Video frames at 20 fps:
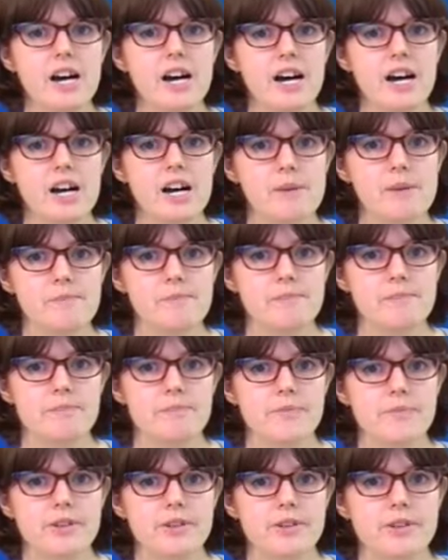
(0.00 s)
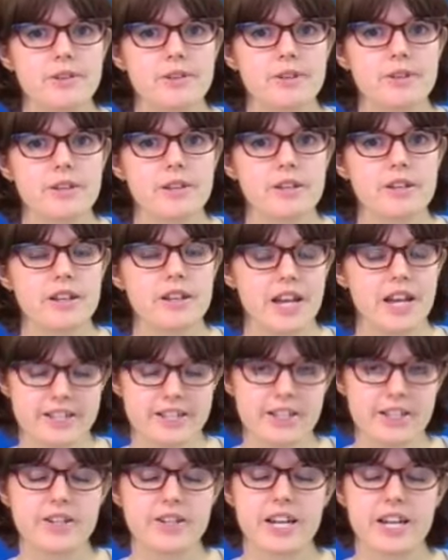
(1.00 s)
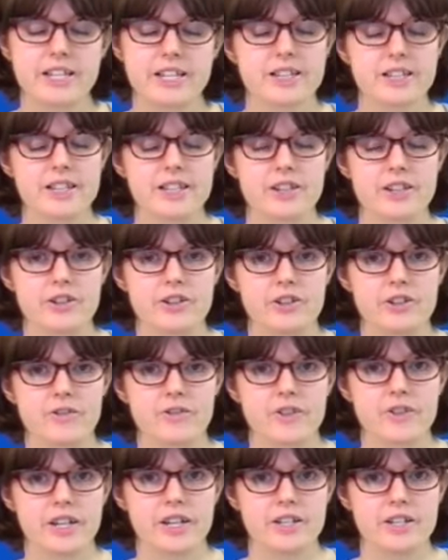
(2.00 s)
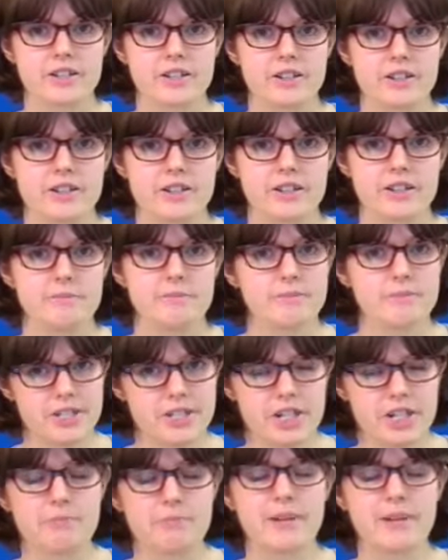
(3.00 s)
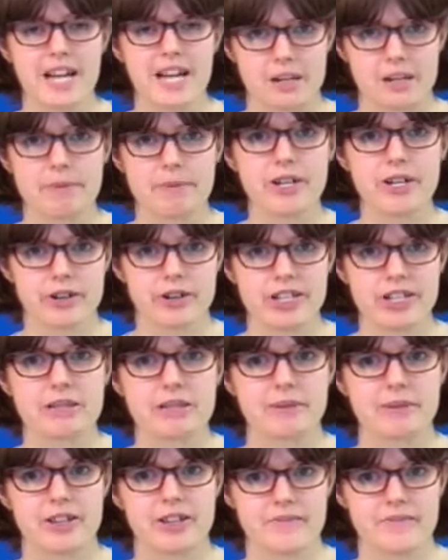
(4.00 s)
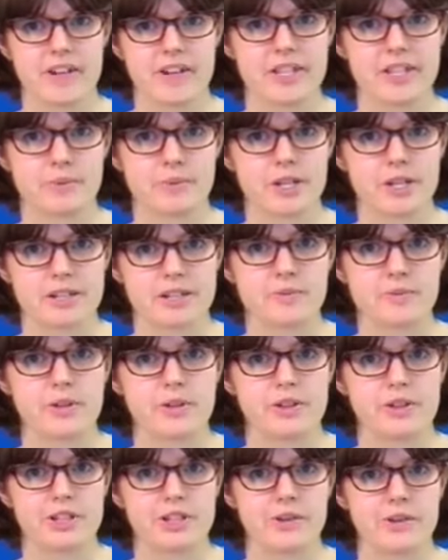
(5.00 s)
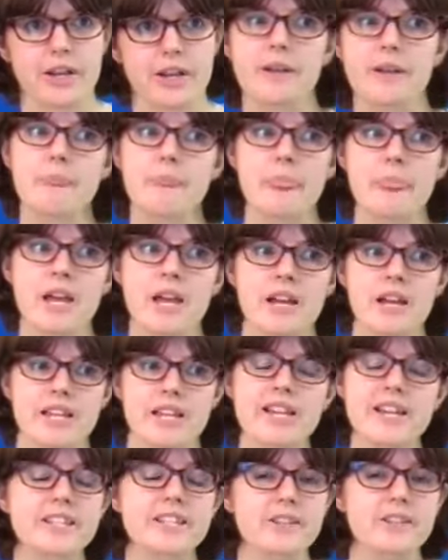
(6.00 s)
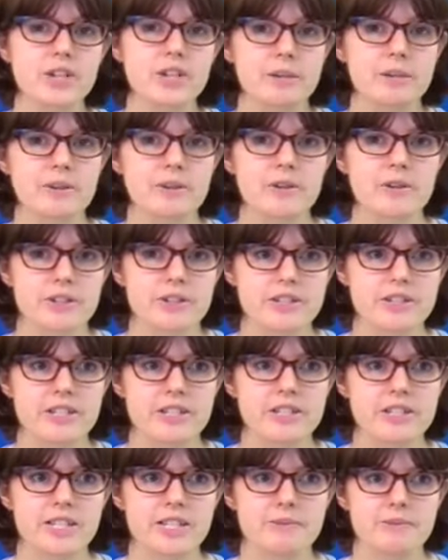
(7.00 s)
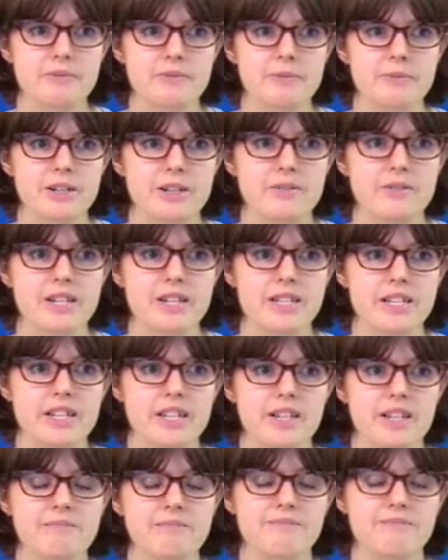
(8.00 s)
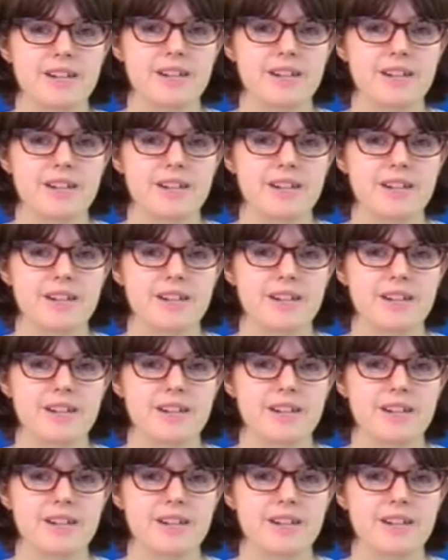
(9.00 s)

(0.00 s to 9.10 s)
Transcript: It's okay to think on your feet, but don't blag. Be honest about the fact that, well, that's what you're doing. Yes, I've come across it in some of my reading.